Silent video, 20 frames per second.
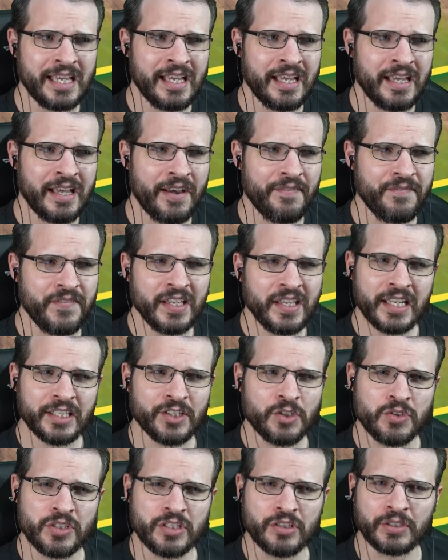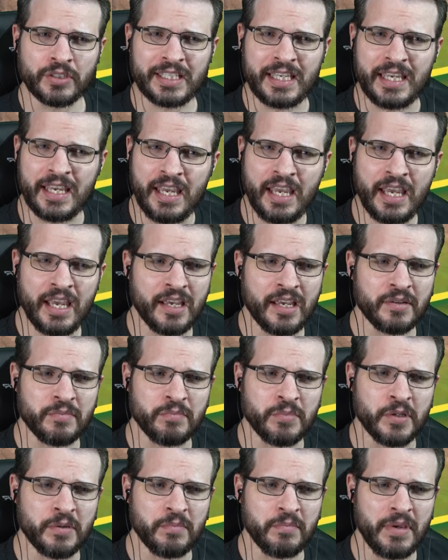I feel like you still can,
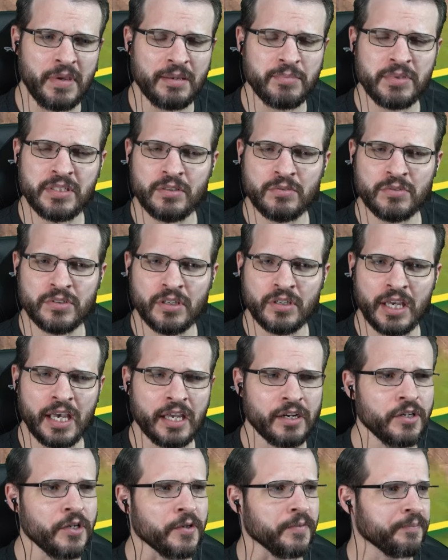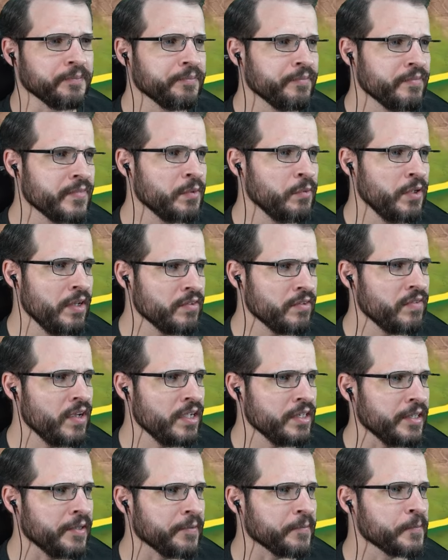but maybe you don't. I don't know. We'll have to find out.